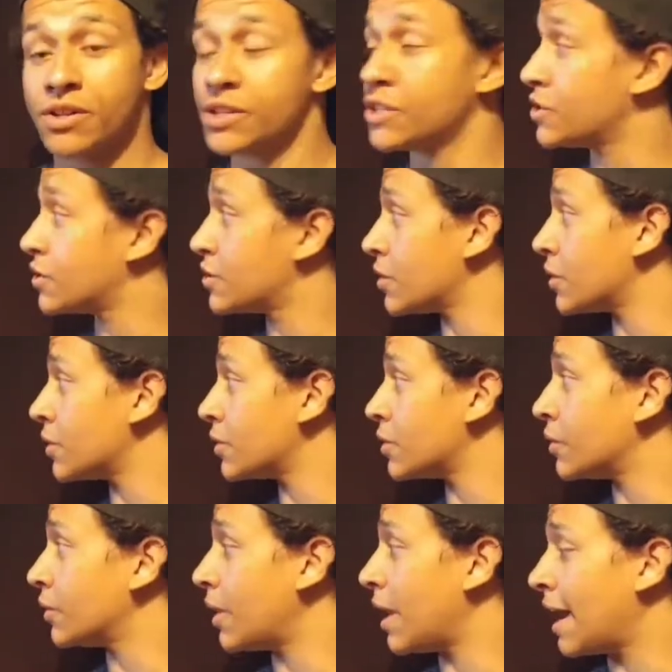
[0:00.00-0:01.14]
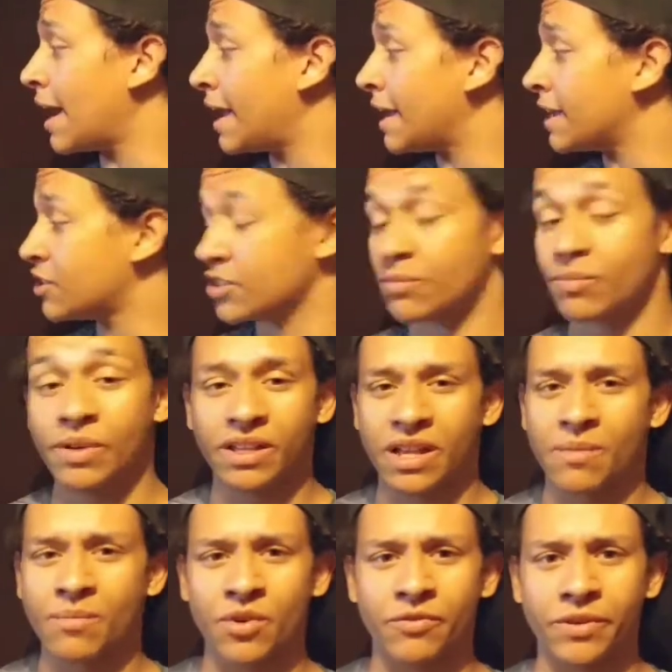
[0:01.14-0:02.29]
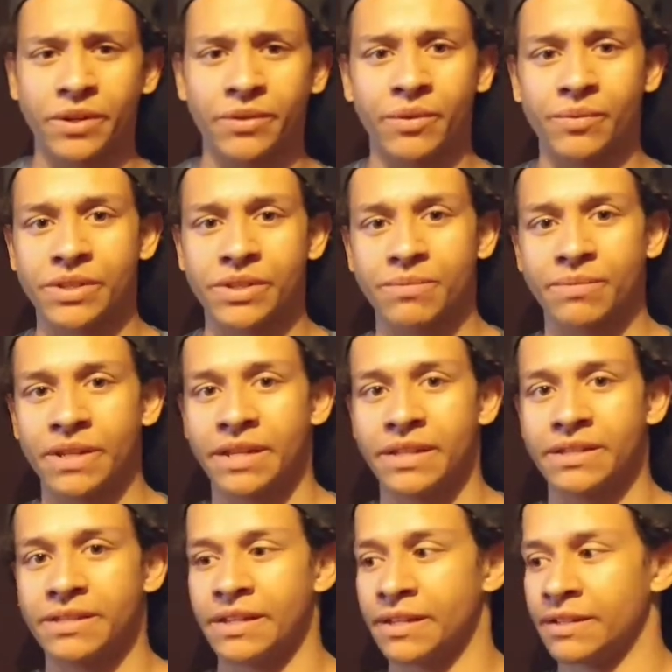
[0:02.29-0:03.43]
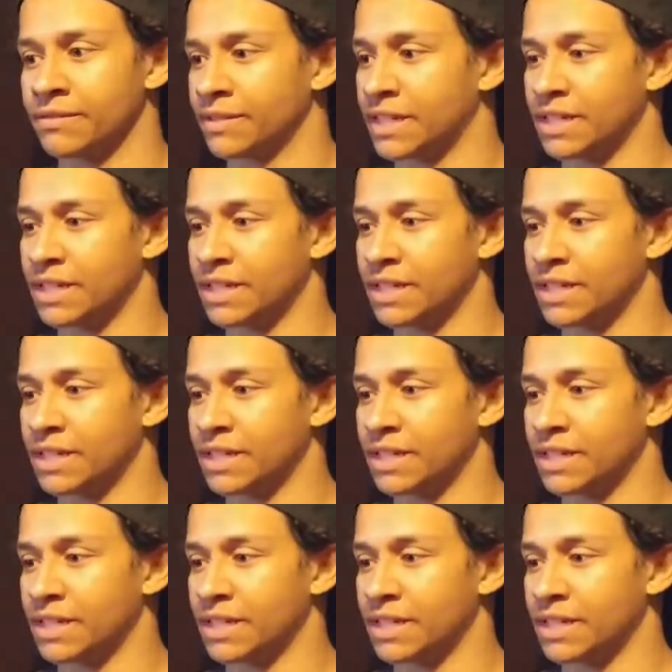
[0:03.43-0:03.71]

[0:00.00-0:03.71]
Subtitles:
So I should be a lot more frequent with updates and